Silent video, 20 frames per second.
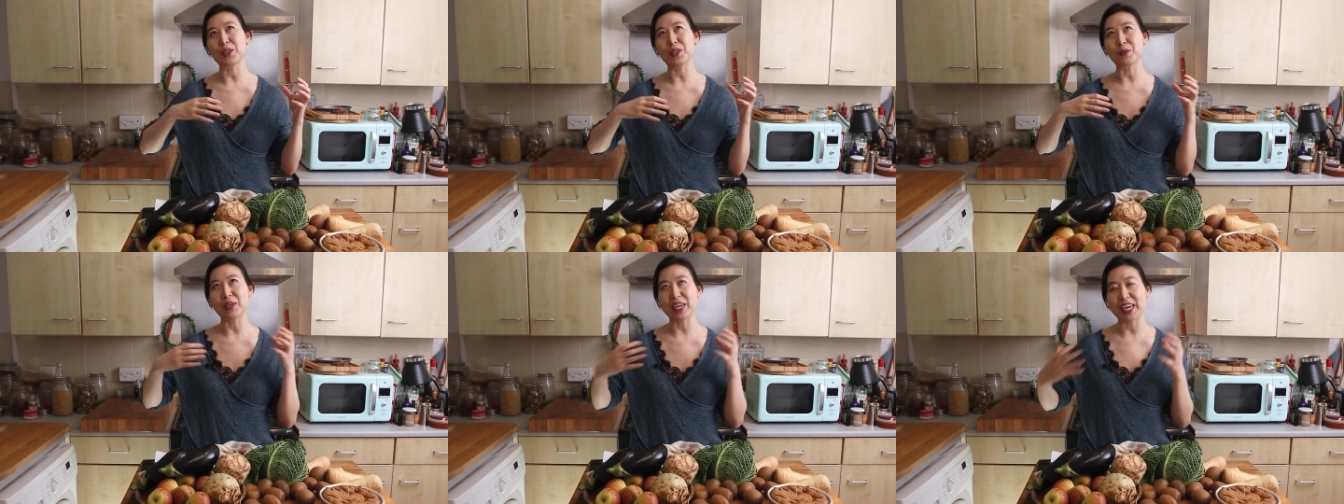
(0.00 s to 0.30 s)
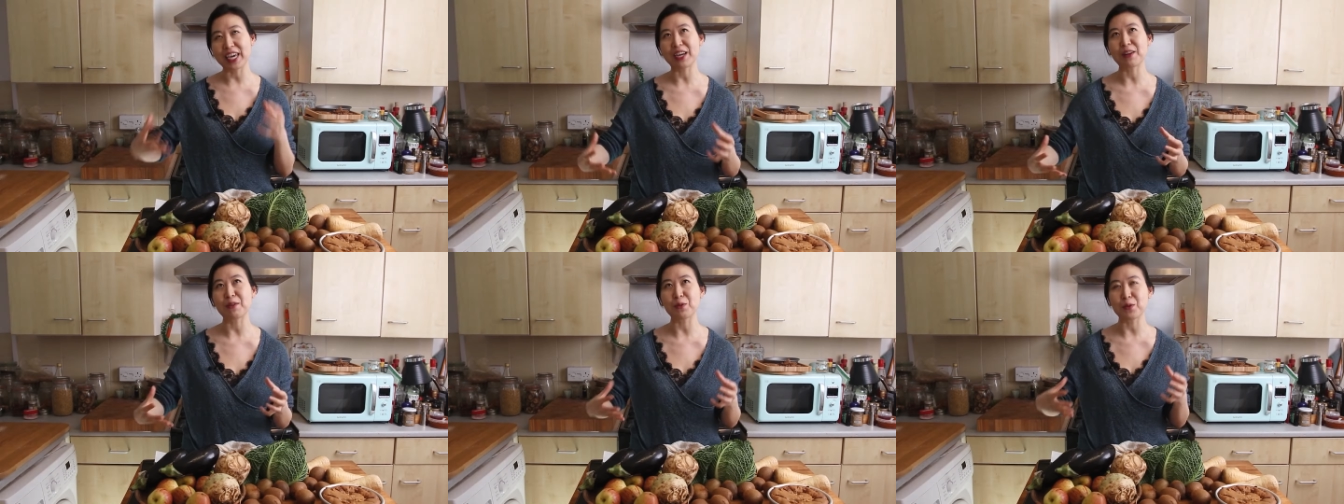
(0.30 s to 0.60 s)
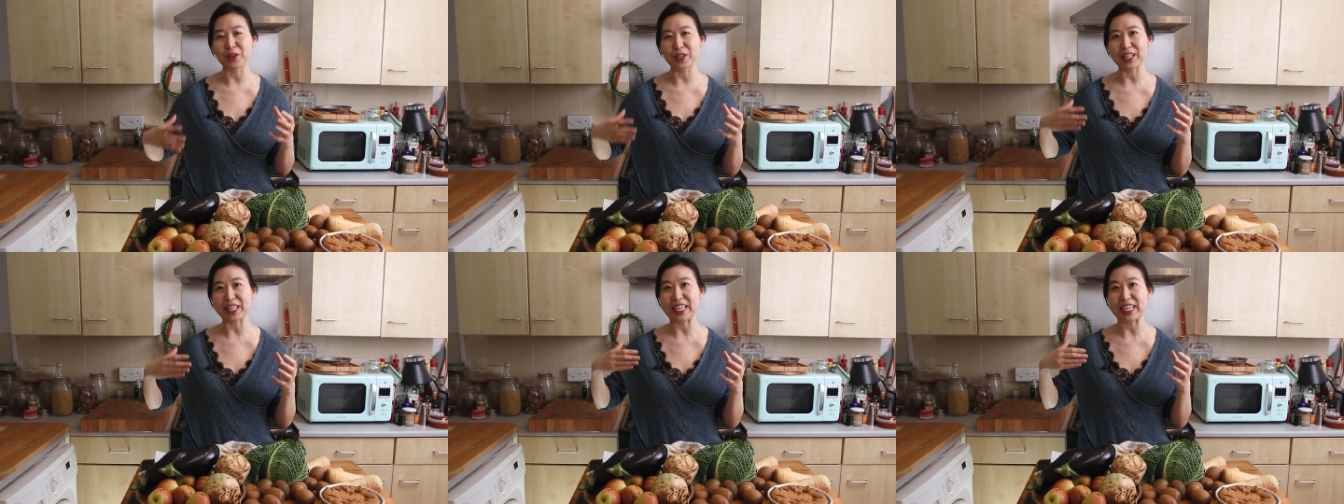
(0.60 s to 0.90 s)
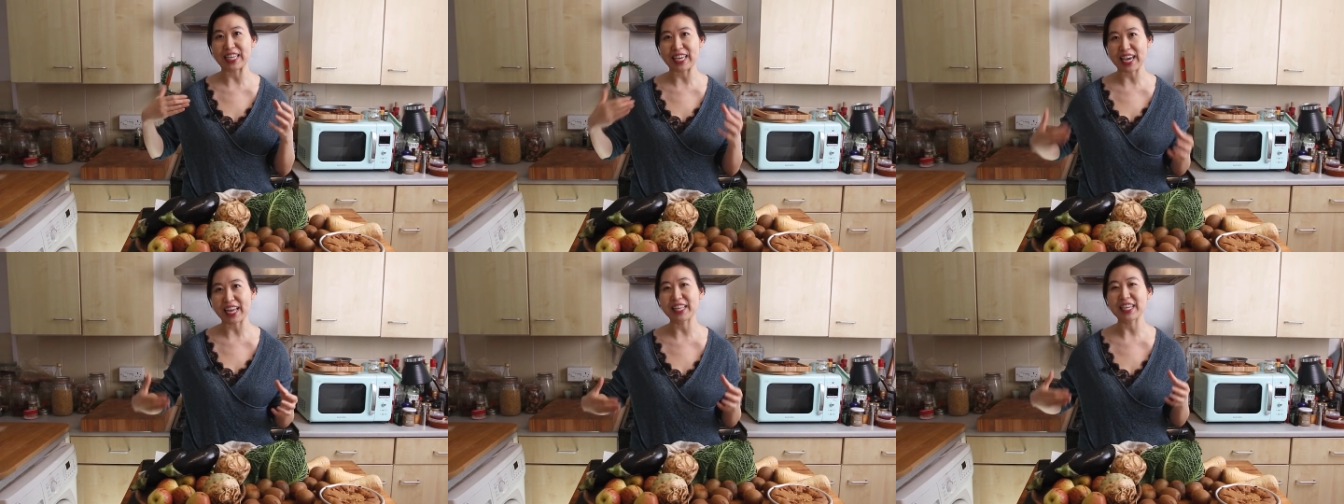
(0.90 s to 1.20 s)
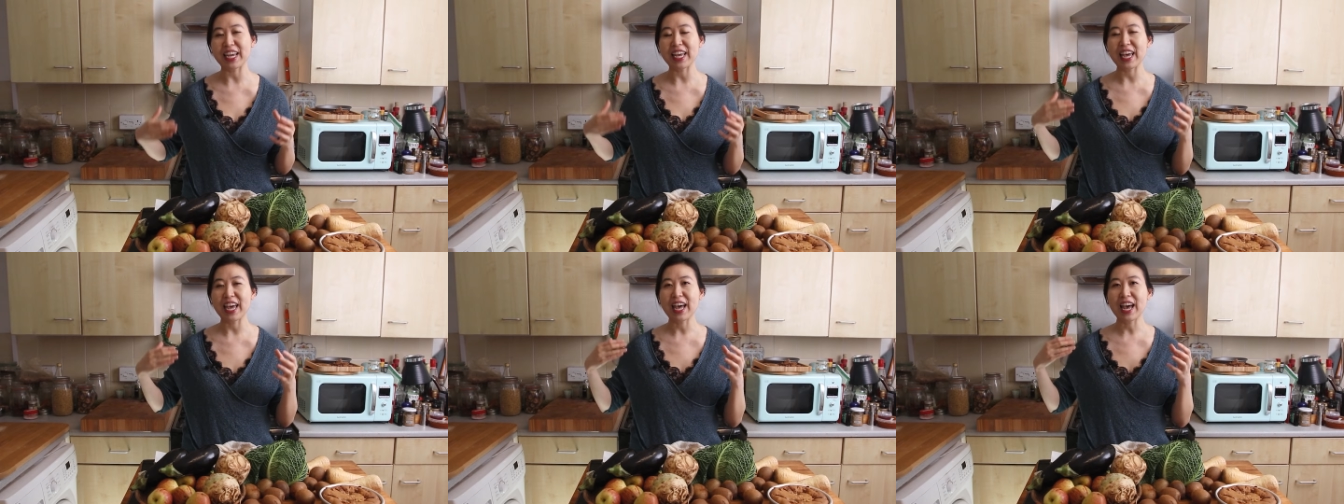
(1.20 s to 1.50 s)
you can't really get
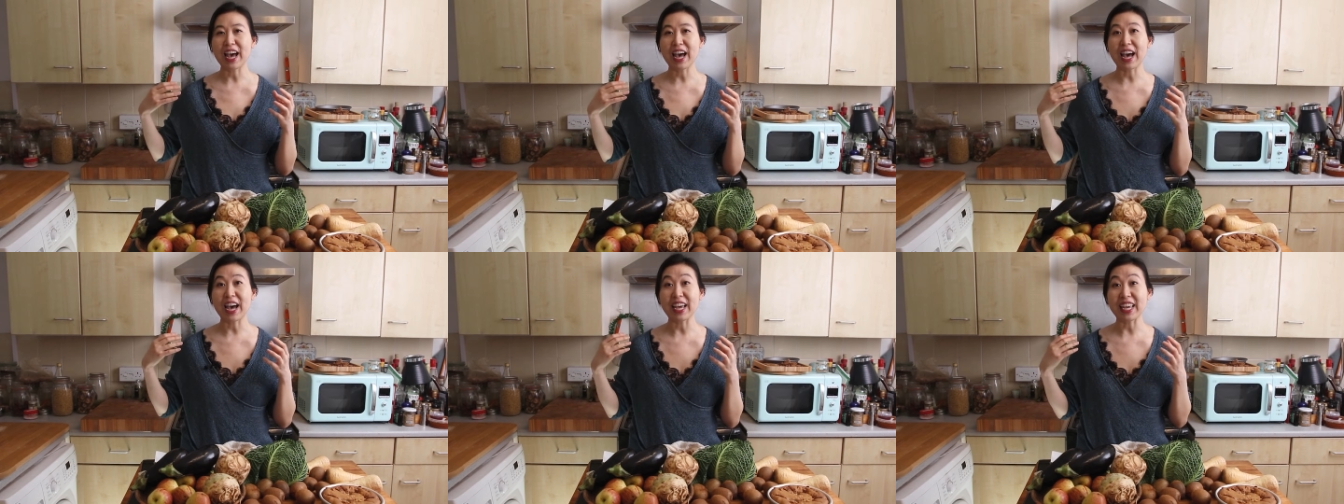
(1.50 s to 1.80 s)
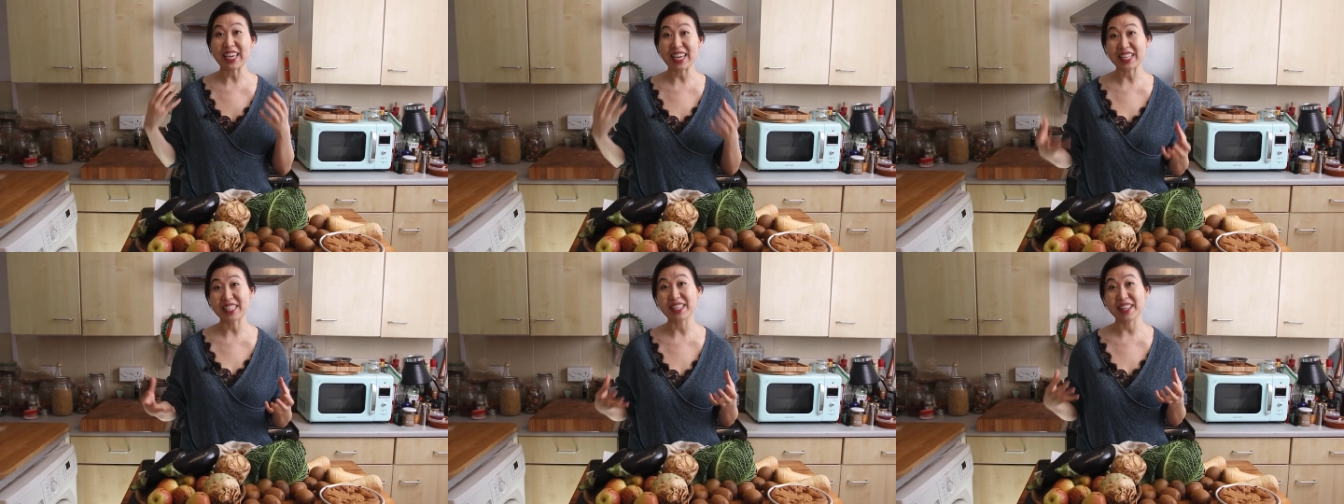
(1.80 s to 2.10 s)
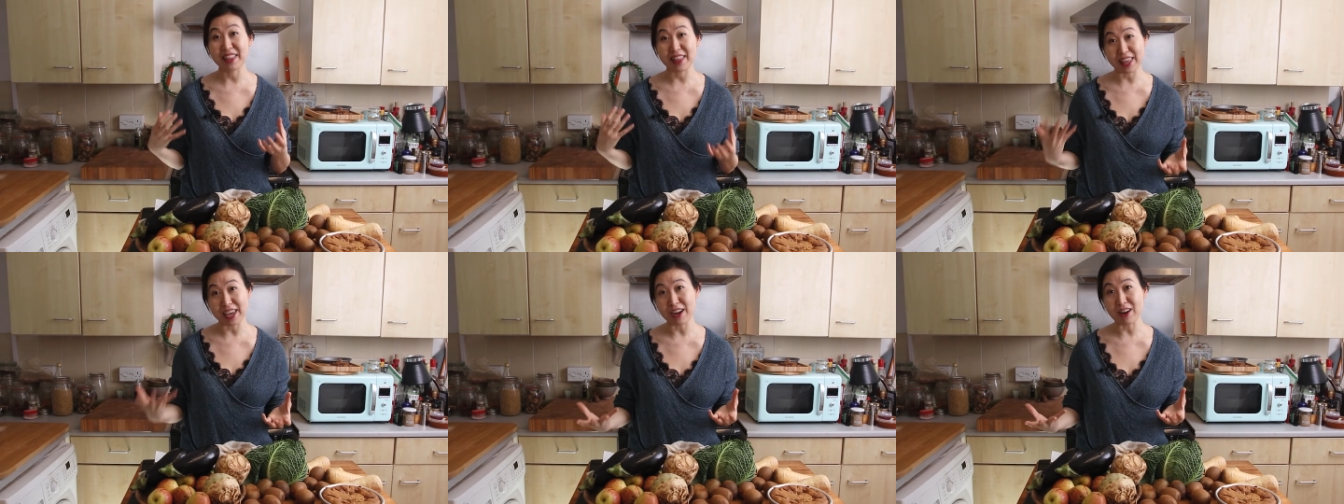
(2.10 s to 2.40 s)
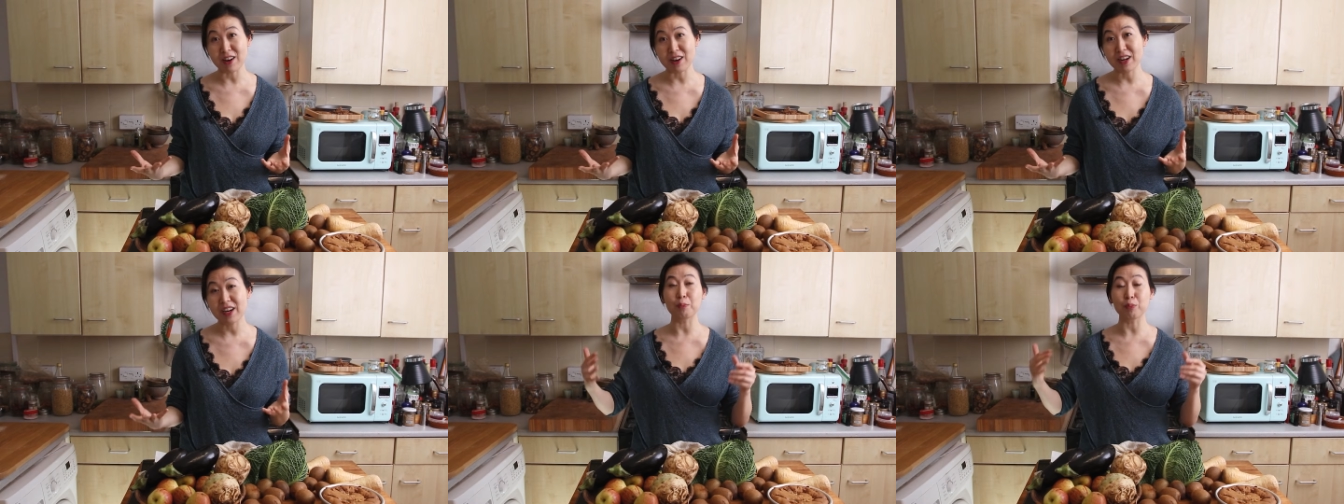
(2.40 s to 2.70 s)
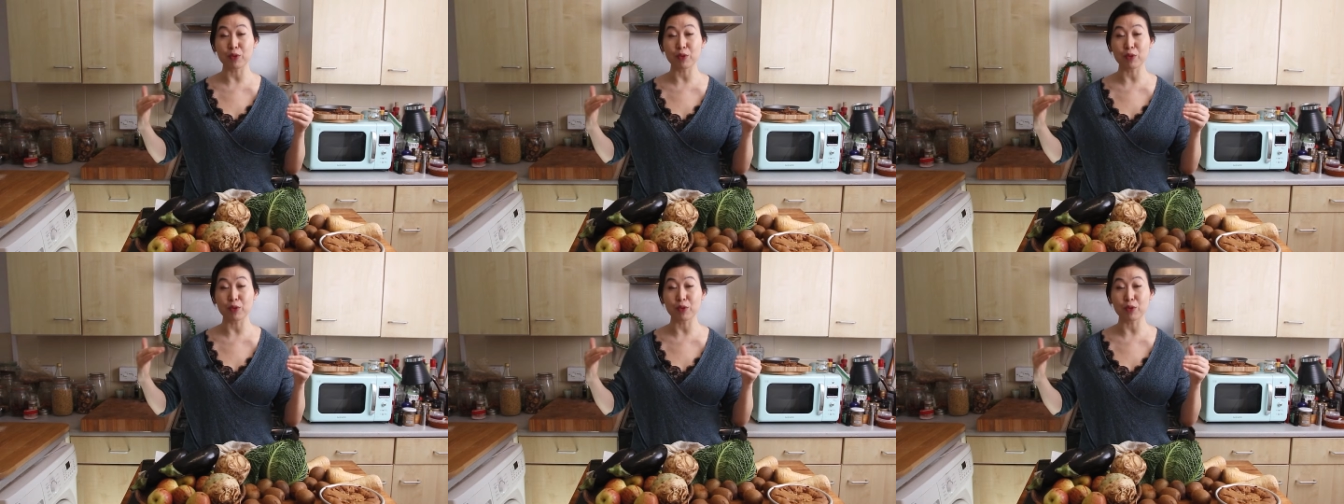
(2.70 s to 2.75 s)
uh, it there.